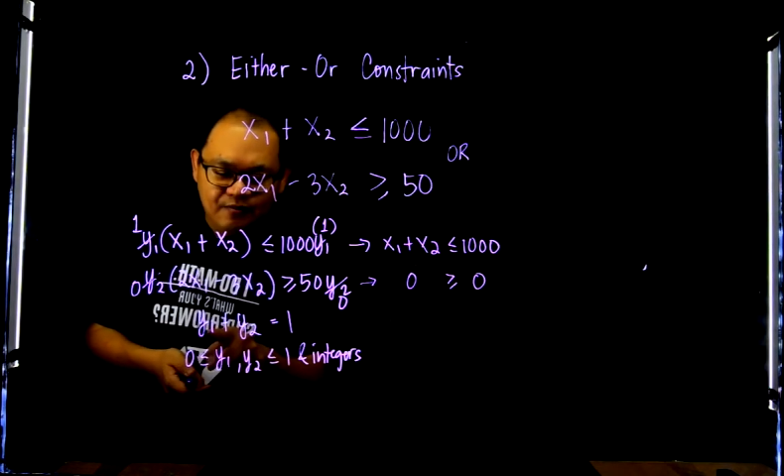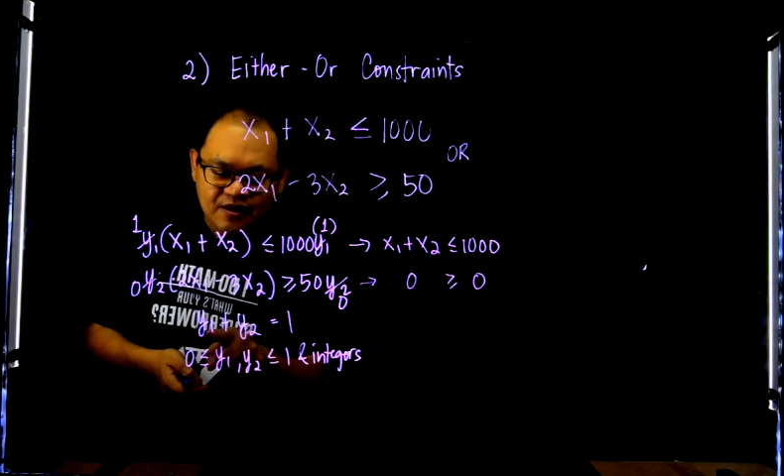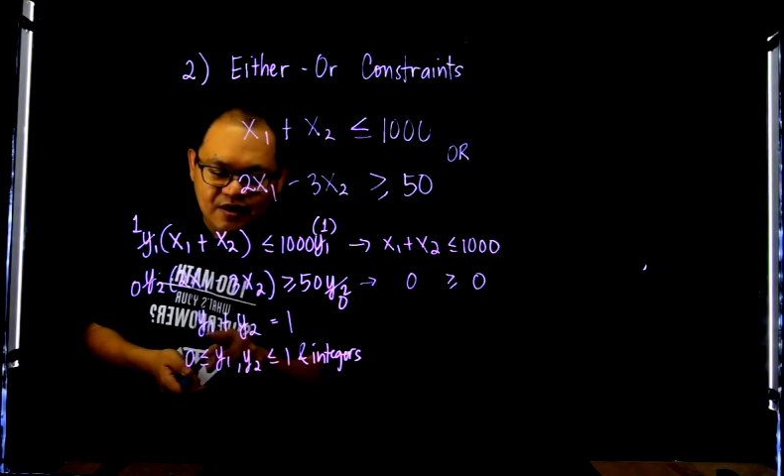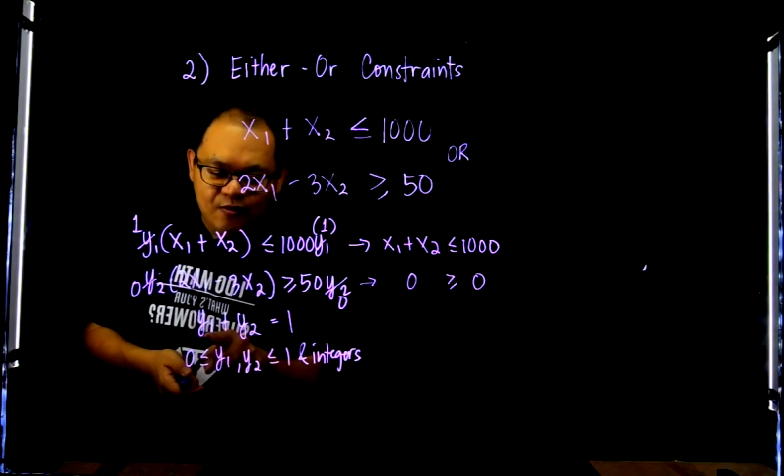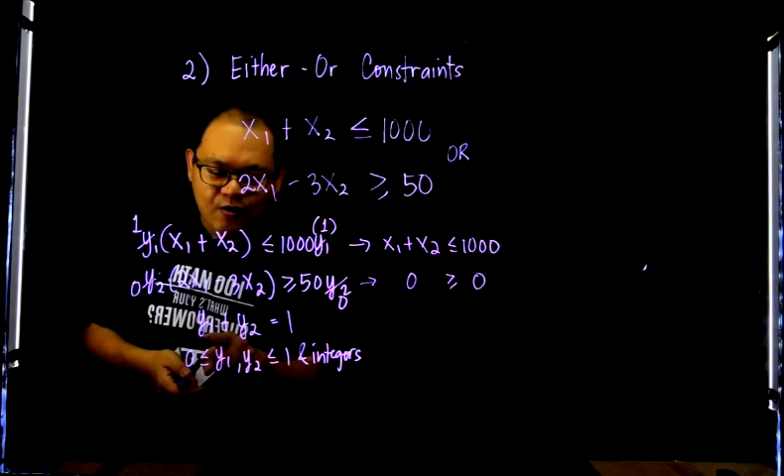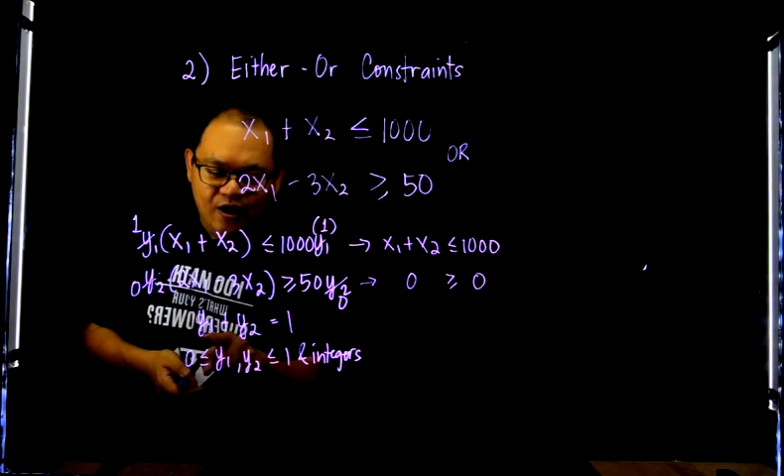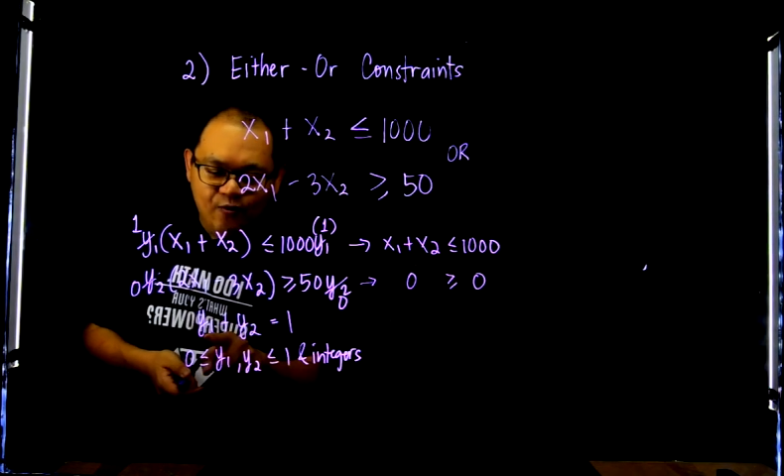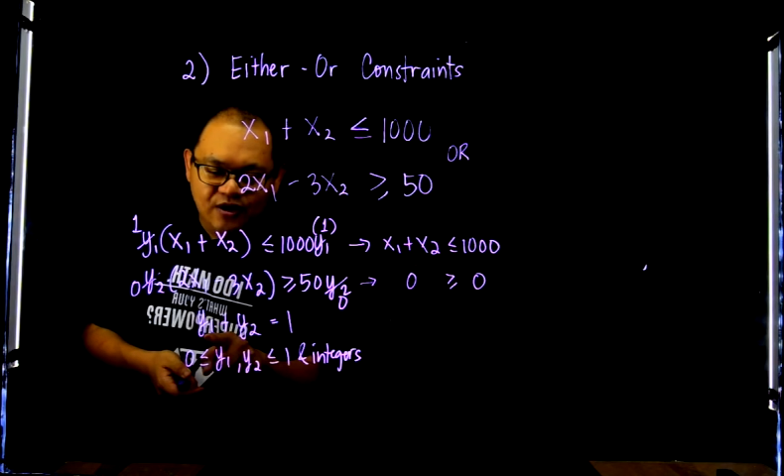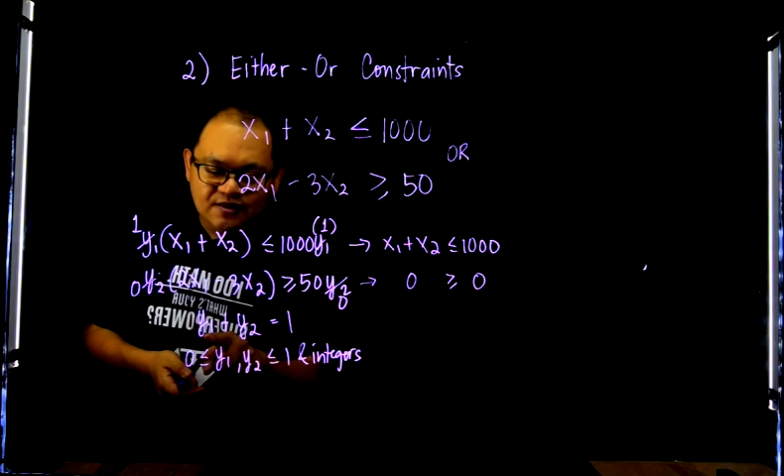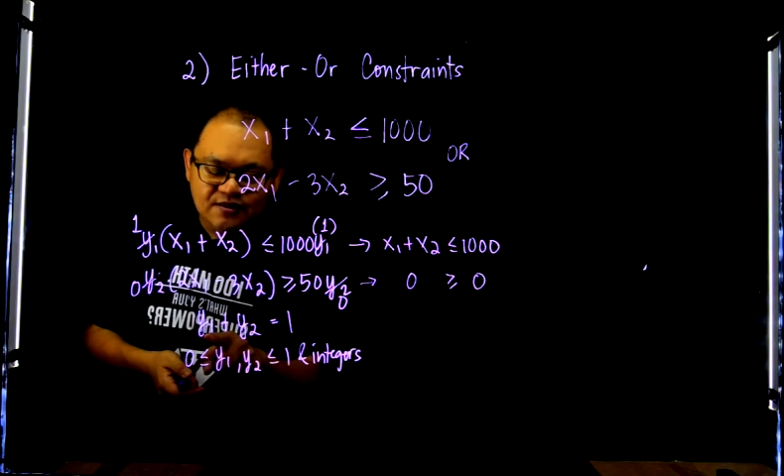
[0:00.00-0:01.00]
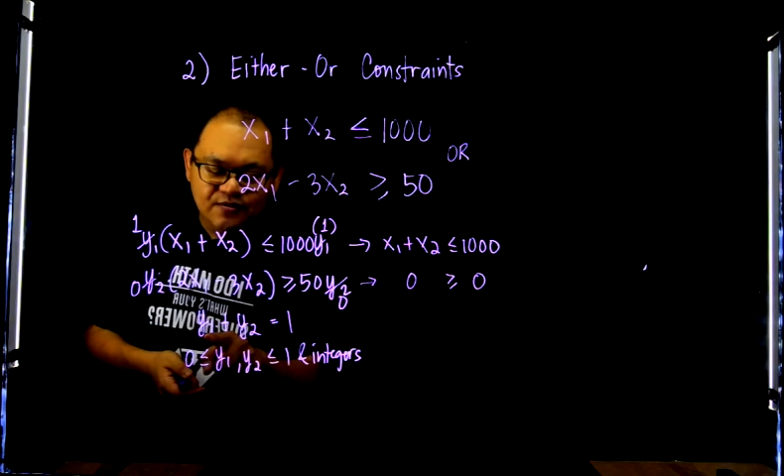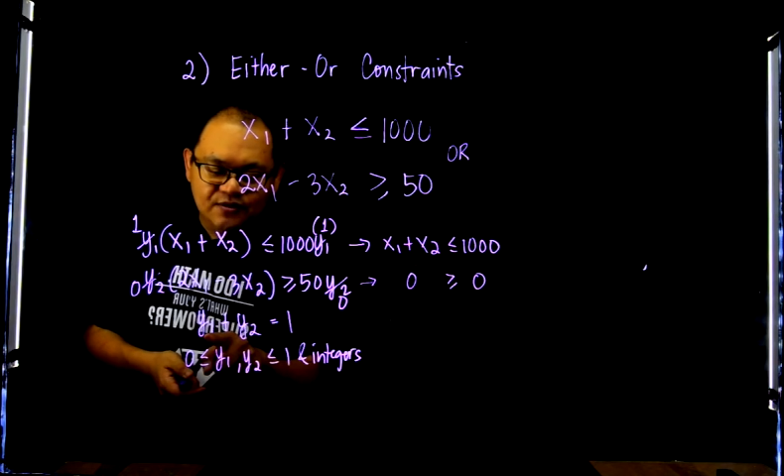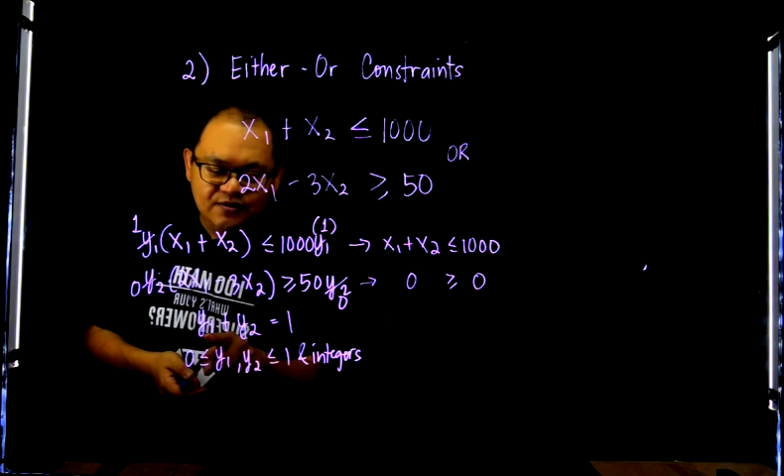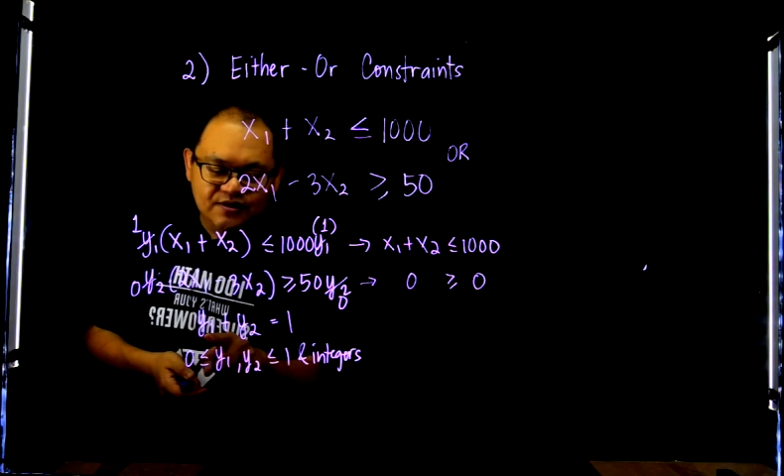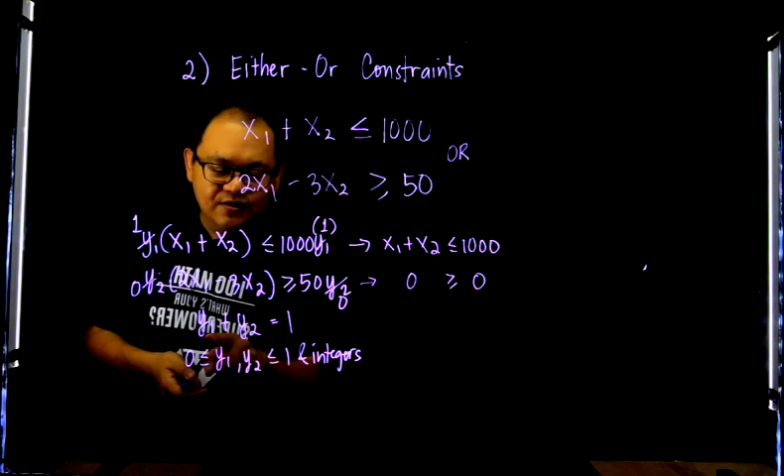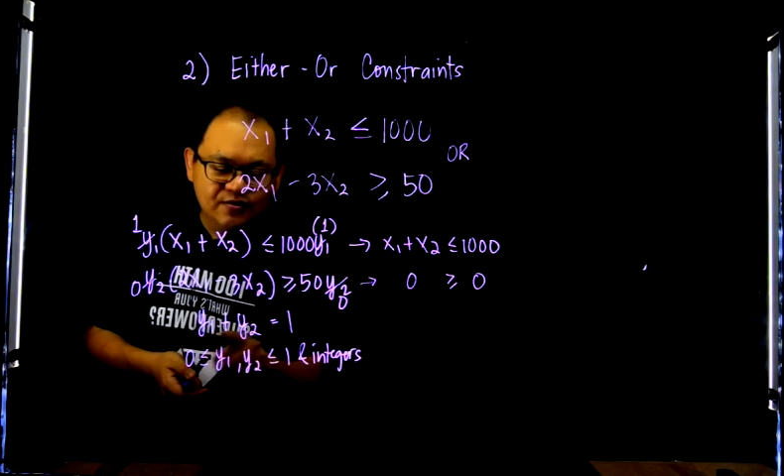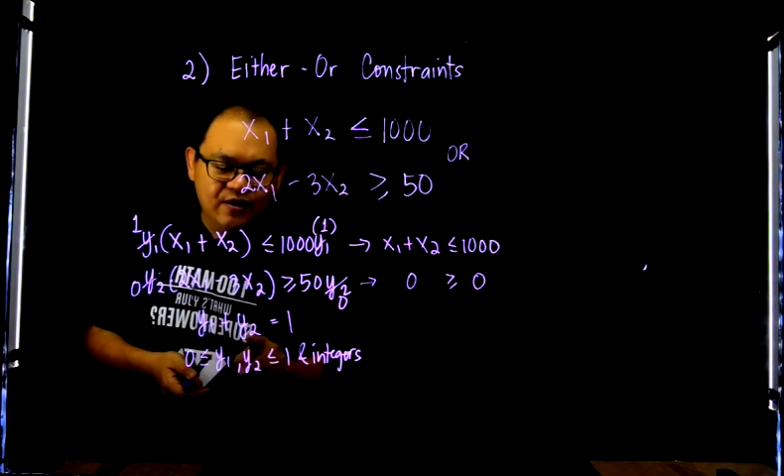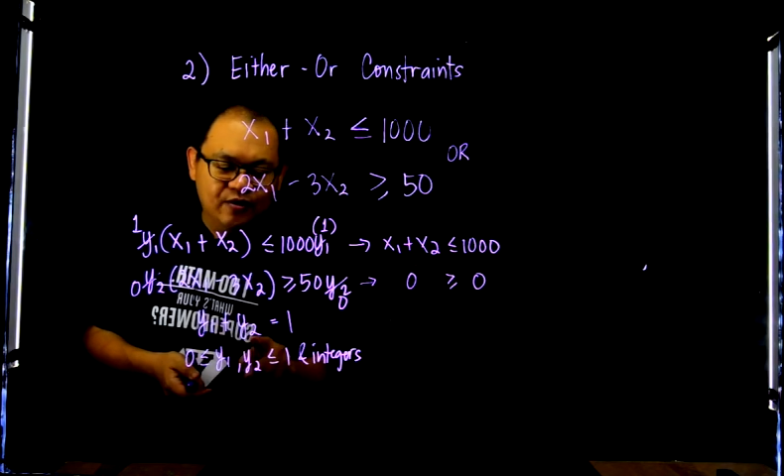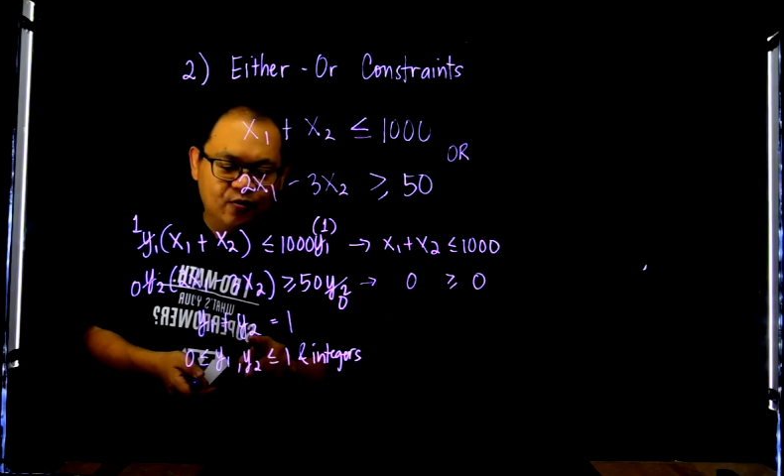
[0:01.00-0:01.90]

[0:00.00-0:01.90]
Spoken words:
meaning y1 is equal to 0 and